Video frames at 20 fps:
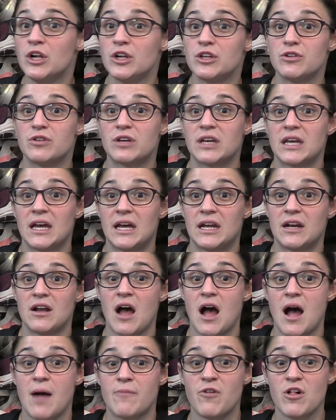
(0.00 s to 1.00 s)
You can
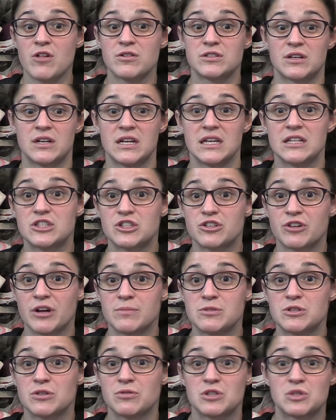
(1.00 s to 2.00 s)
follow us on
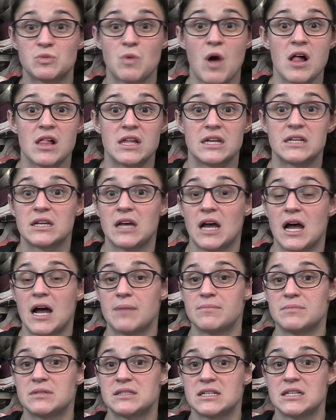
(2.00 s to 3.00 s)
Instagram too as well,
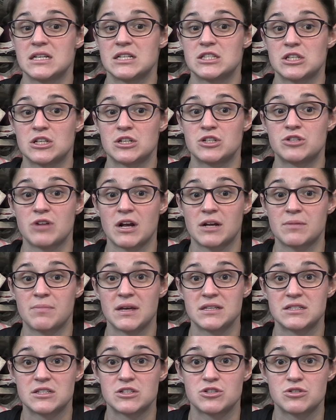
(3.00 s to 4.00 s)
and send us a direct
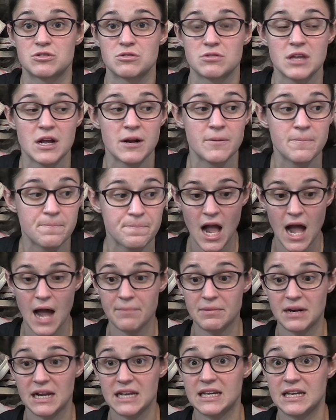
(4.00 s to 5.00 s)
message through there.
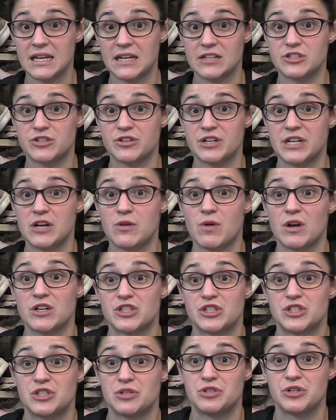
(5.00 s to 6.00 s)
And I can answer any
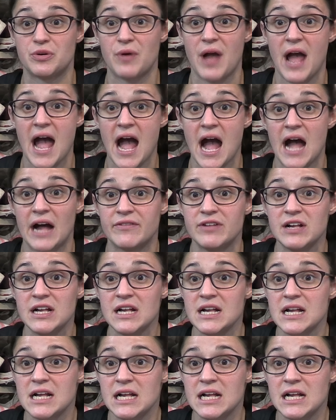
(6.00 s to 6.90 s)
questions you do have.